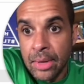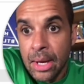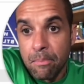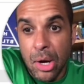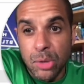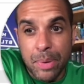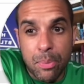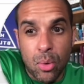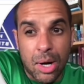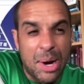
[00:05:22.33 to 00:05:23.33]
most
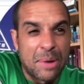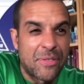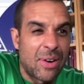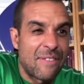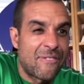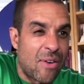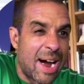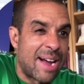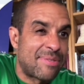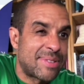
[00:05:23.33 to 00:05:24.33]
people are going for like
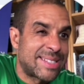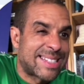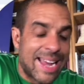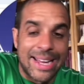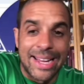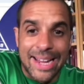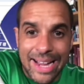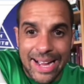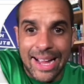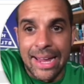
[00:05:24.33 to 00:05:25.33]

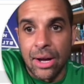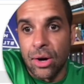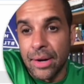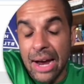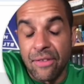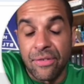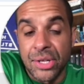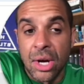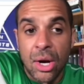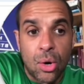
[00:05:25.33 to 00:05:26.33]
5-10k on
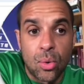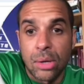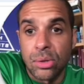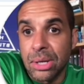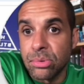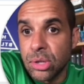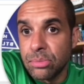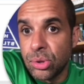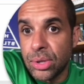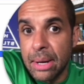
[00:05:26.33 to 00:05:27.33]
average, although
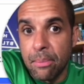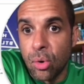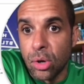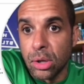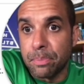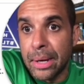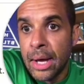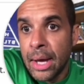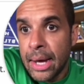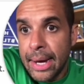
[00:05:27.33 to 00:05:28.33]
sometimes you get more. But
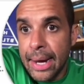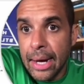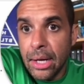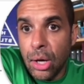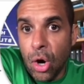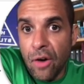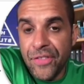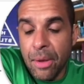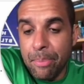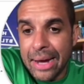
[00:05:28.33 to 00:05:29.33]
here,
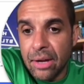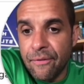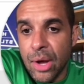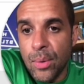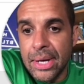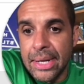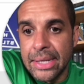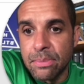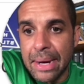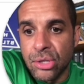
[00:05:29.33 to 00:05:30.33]
off the back of knowing
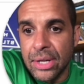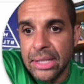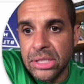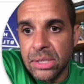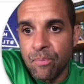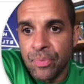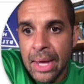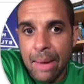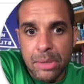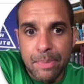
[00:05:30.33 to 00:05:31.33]
these metrics,
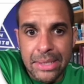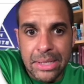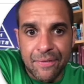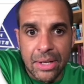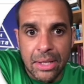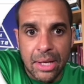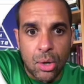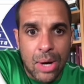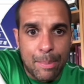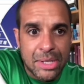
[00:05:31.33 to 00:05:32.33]
how much money's left in the
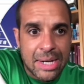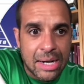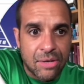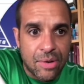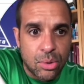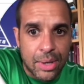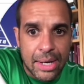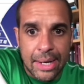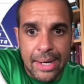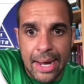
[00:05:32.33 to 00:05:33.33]
deal, how much cash flow do I
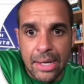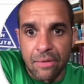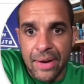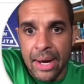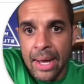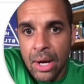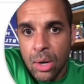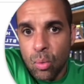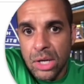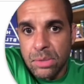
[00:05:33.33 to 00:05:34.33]
get at the end of it,
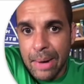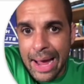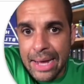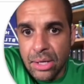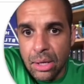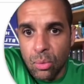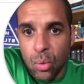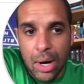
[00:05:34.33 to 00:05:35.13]
what is my my